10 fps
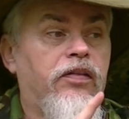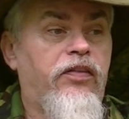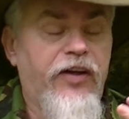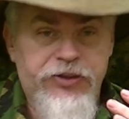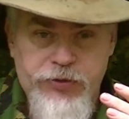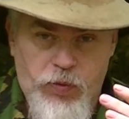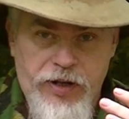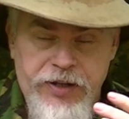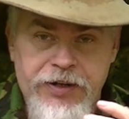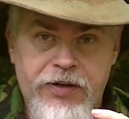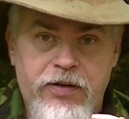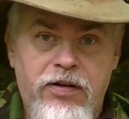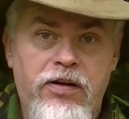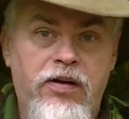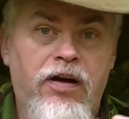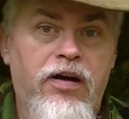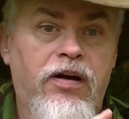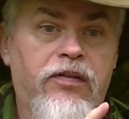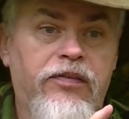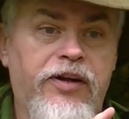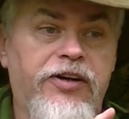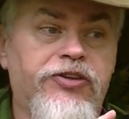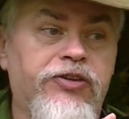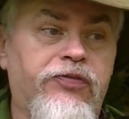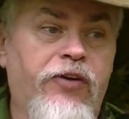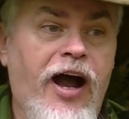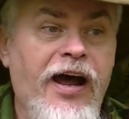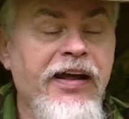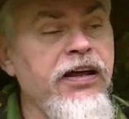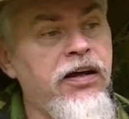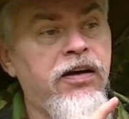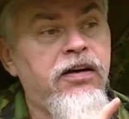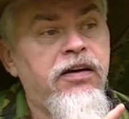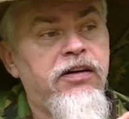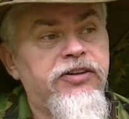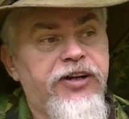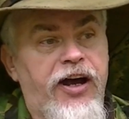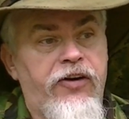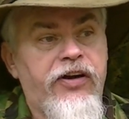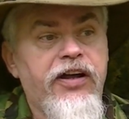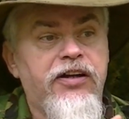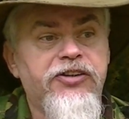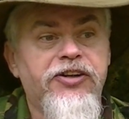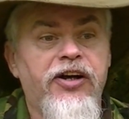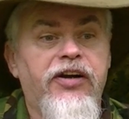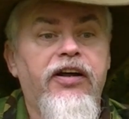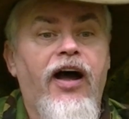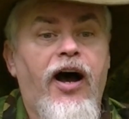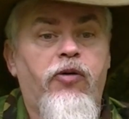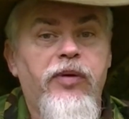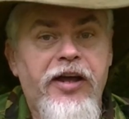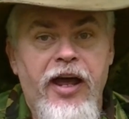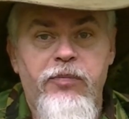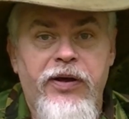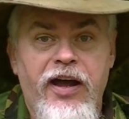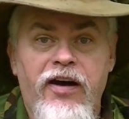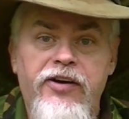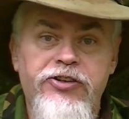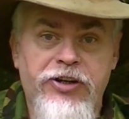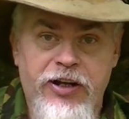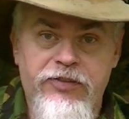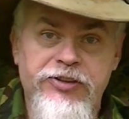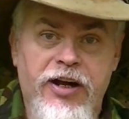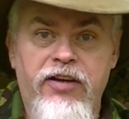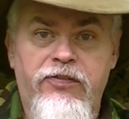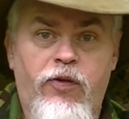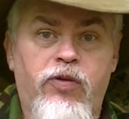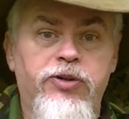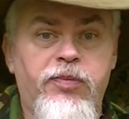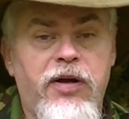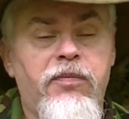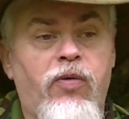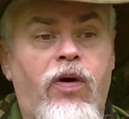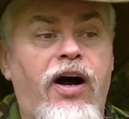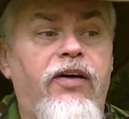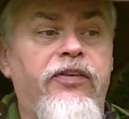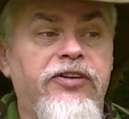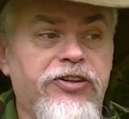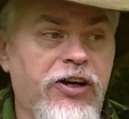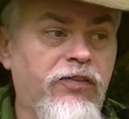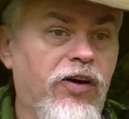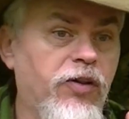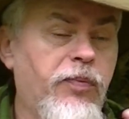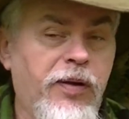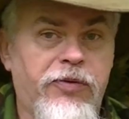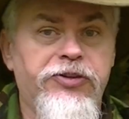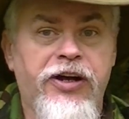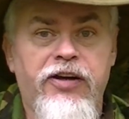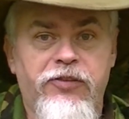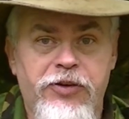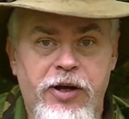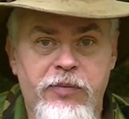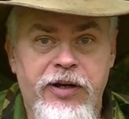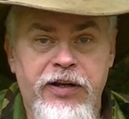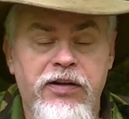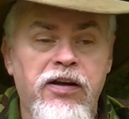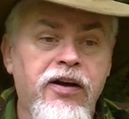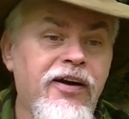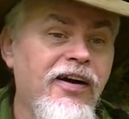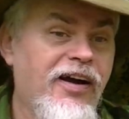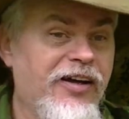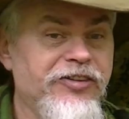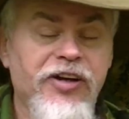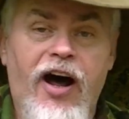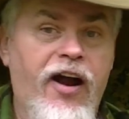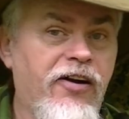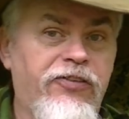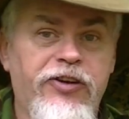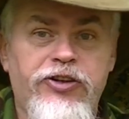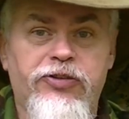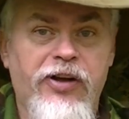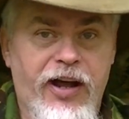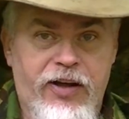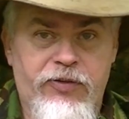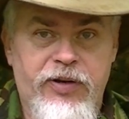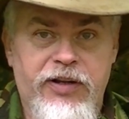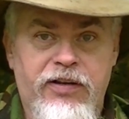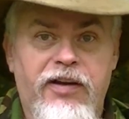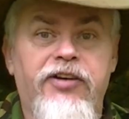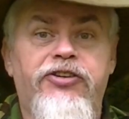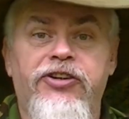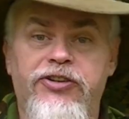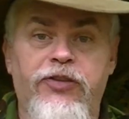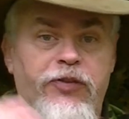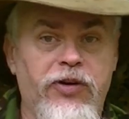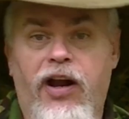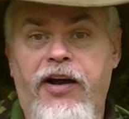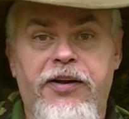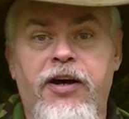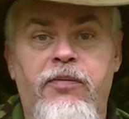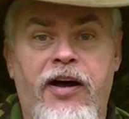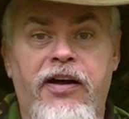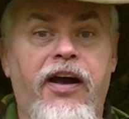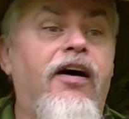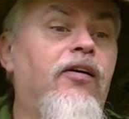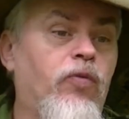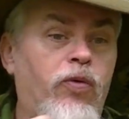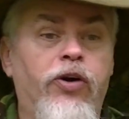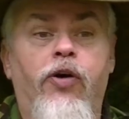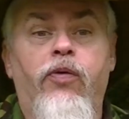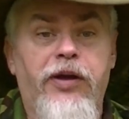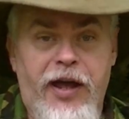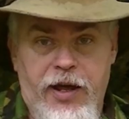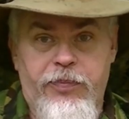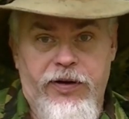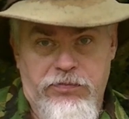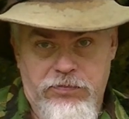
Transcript: This week, this Friday, Saturday, and Sunday, I will be camping out at Geneva State Forest, me and my wife, and several other people are saying they're coming in. It's not an official gathering, it's just if you'd like to come hang out, we're going camping.